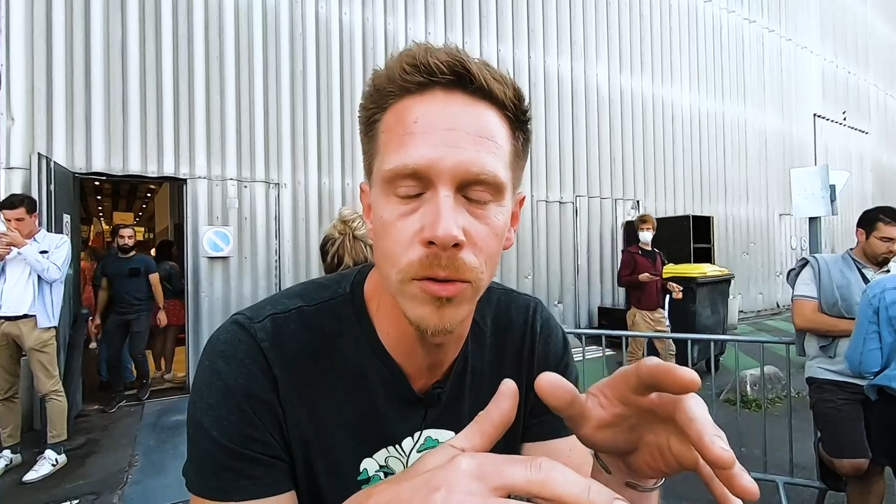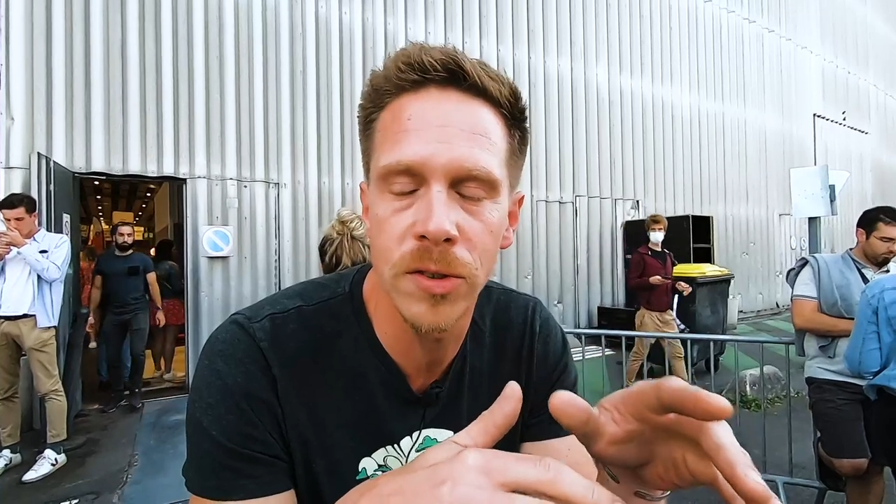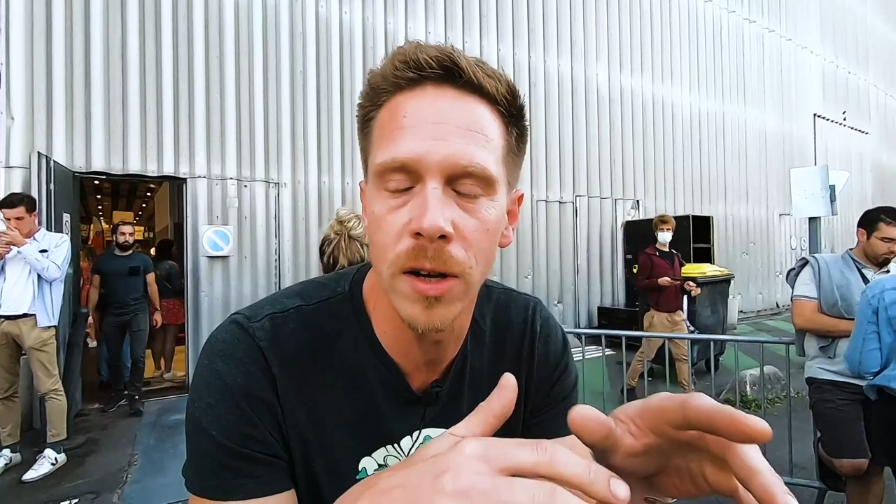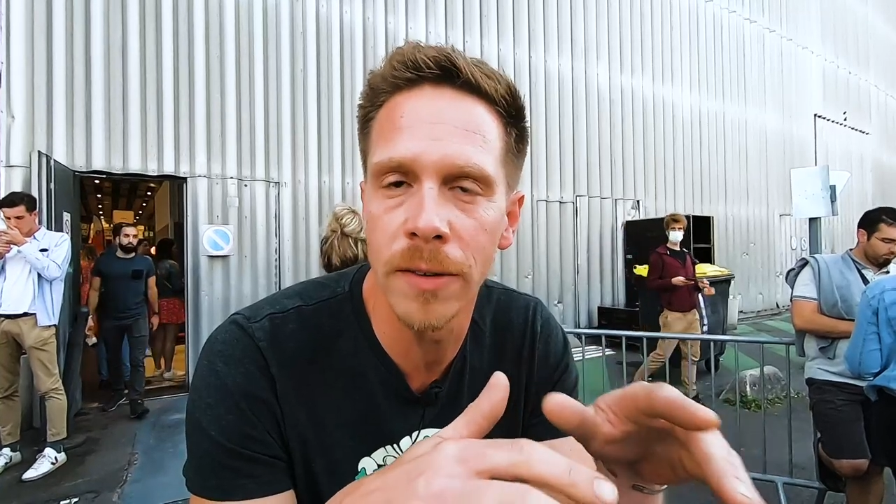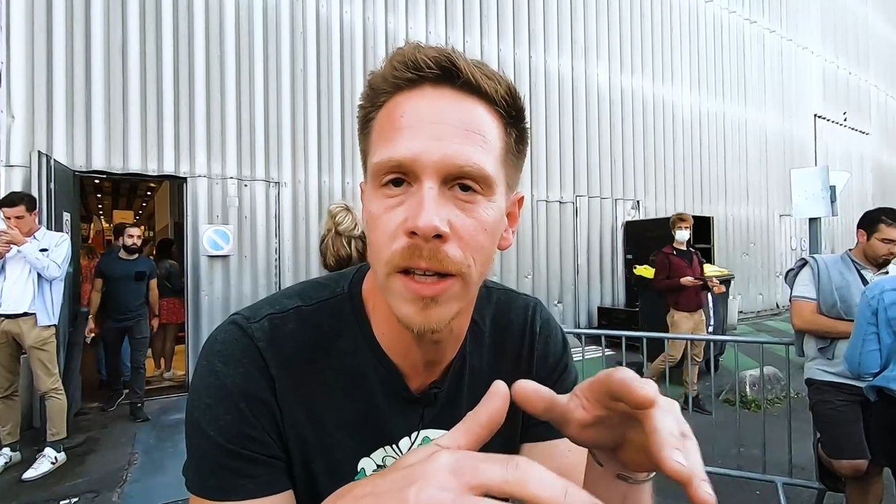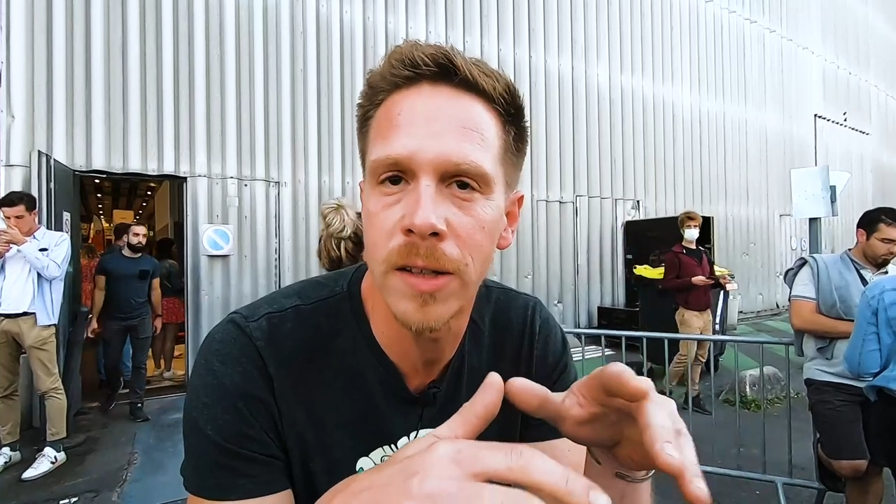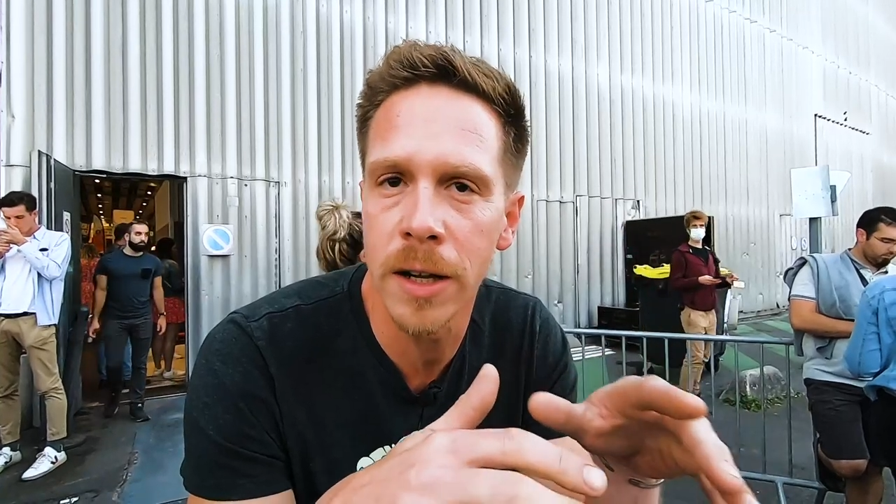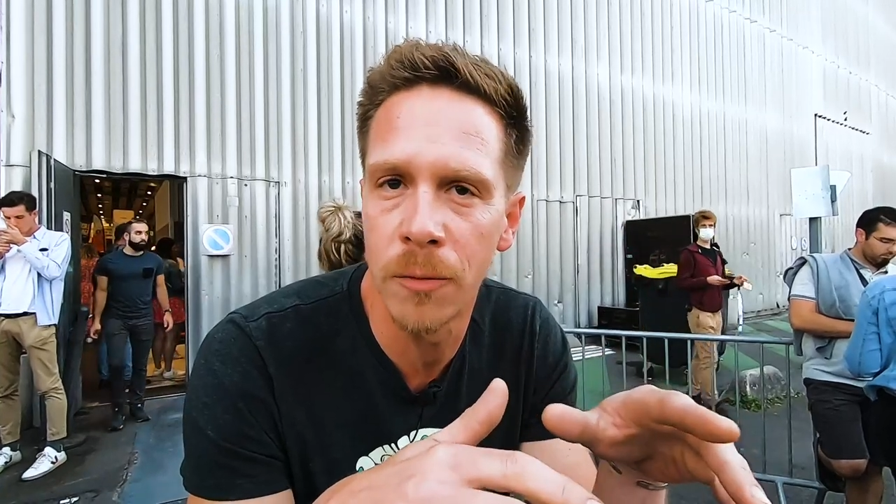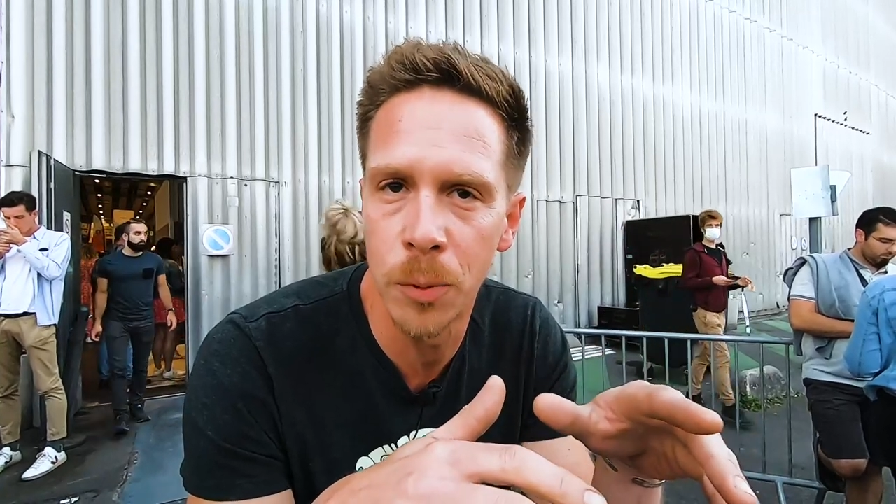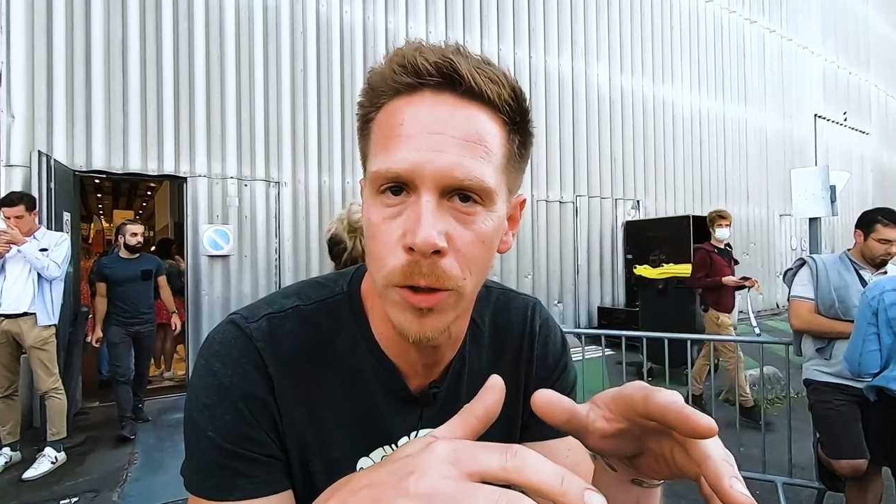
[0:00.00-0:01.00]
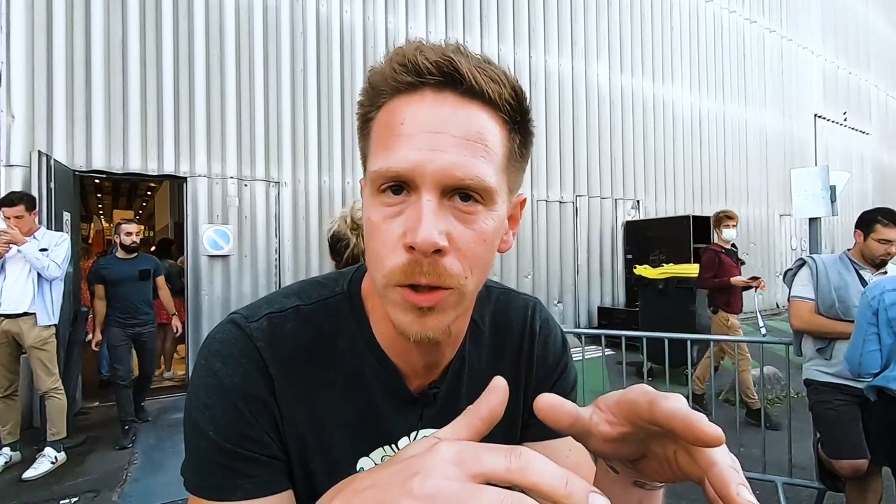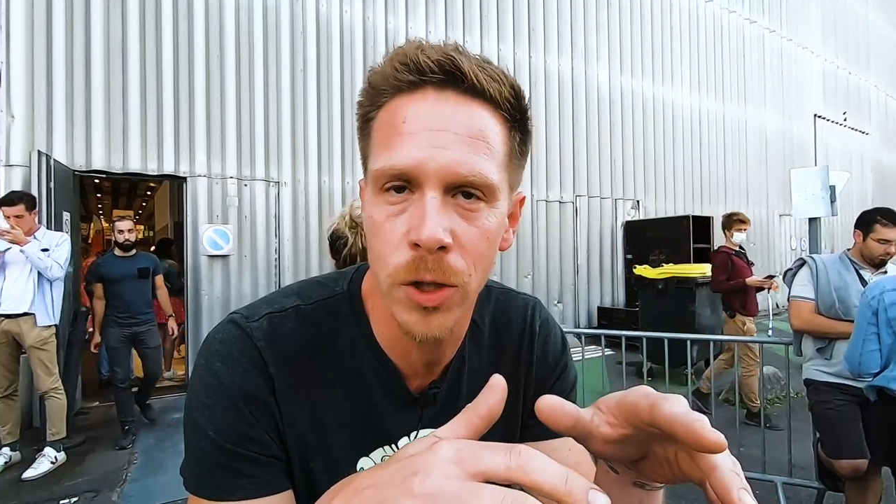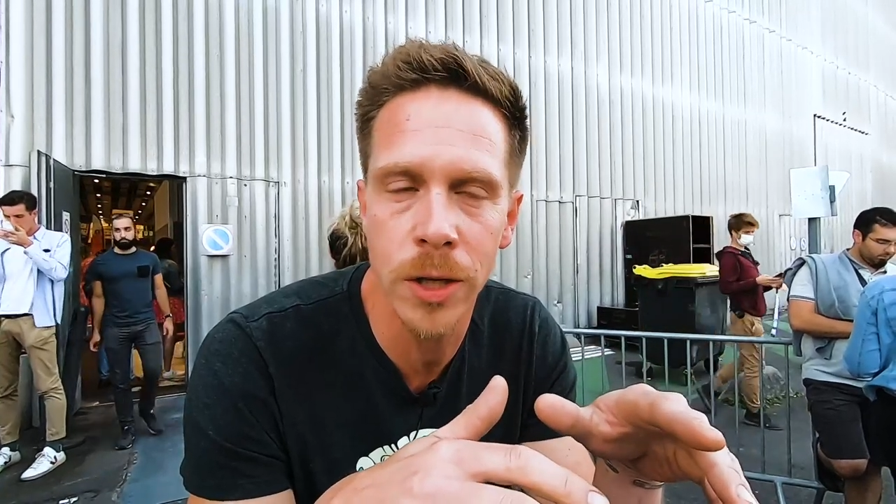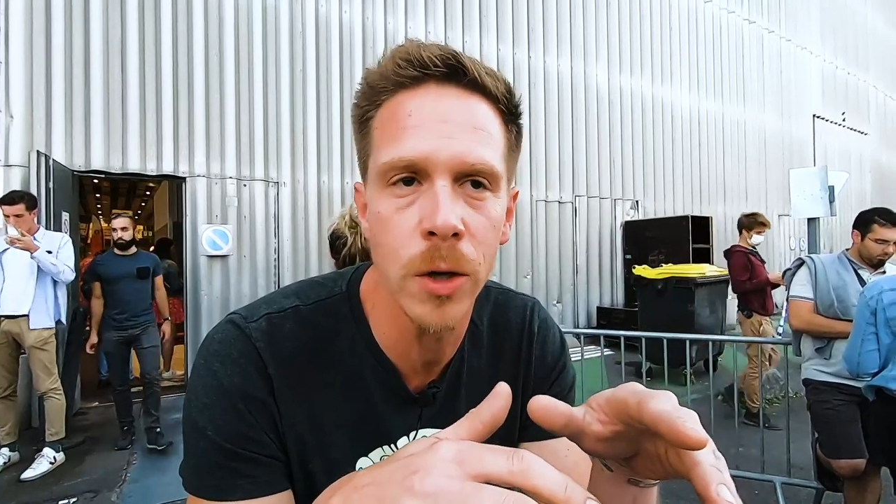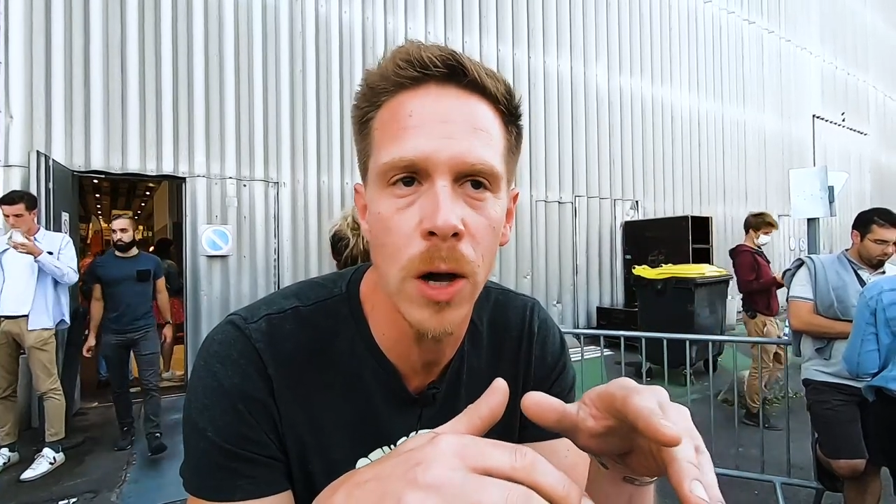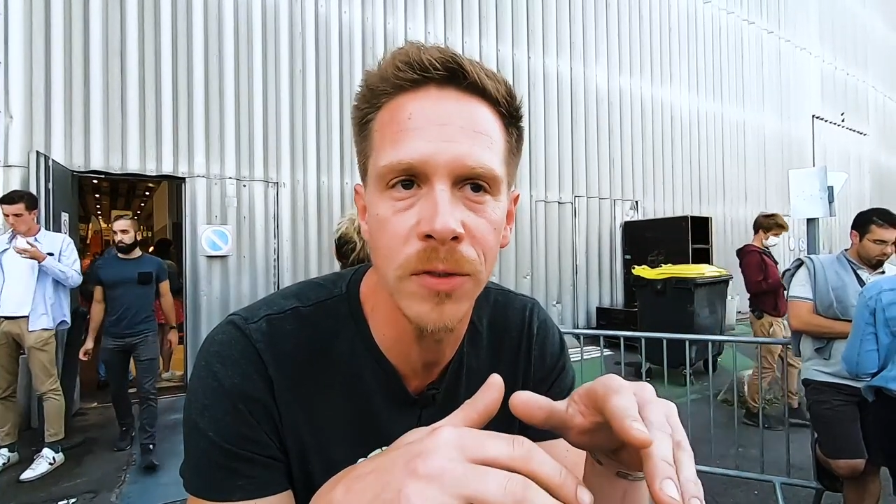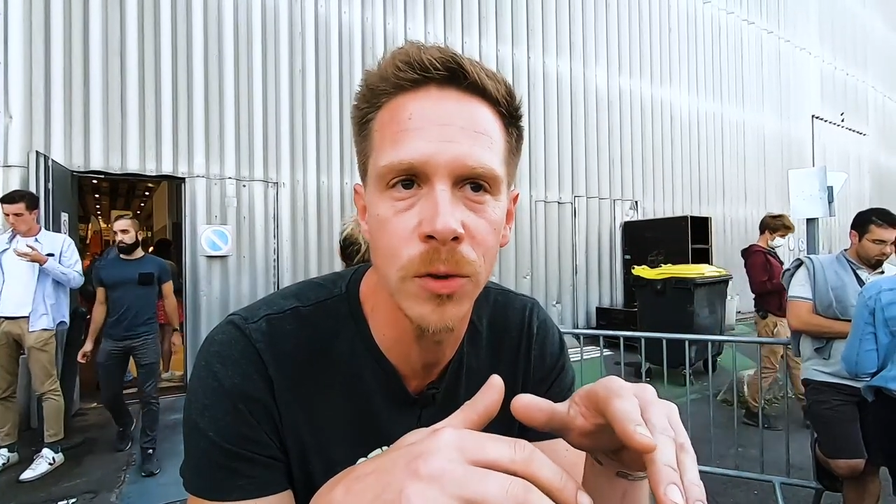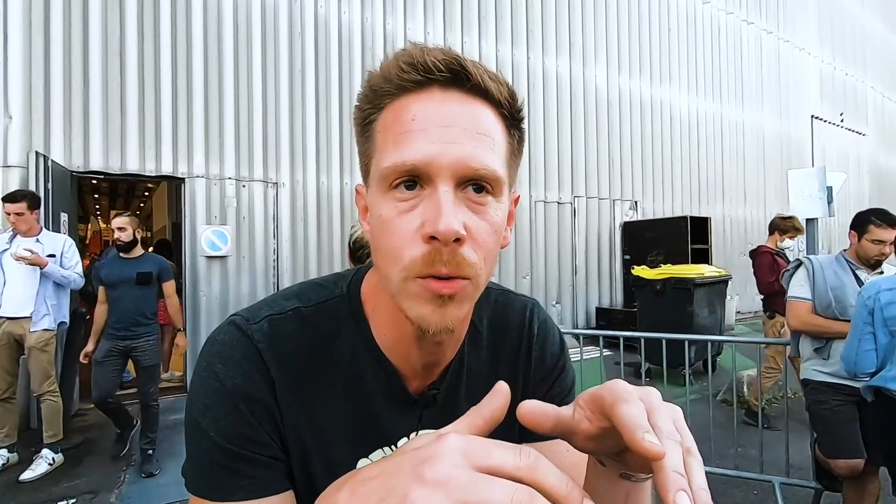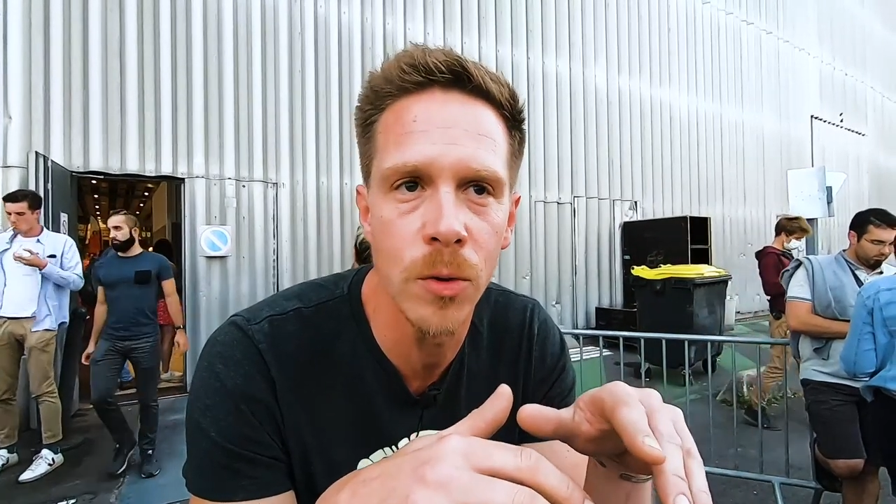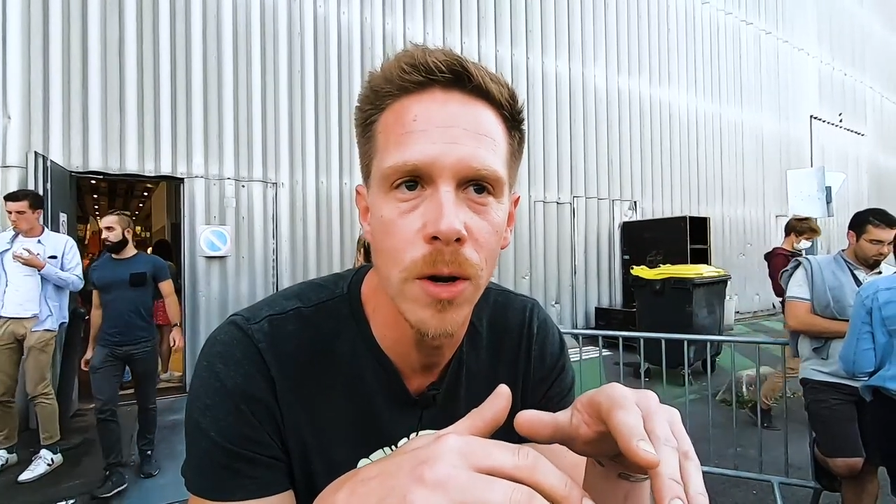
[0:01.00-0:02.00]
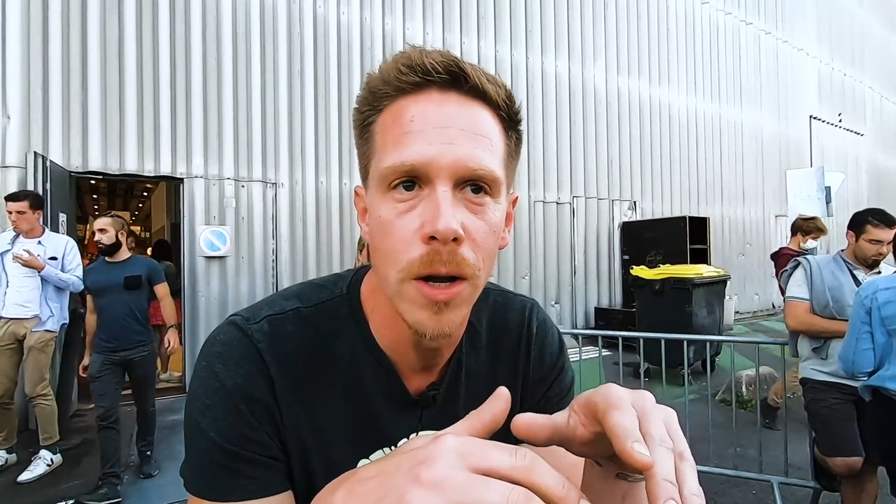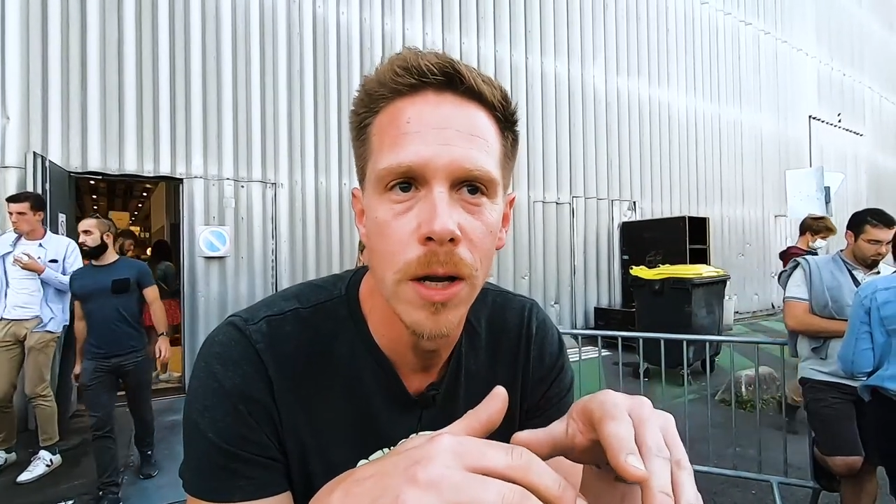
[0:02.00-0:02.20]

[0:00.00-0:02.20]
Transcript: to start that kind of production, you have to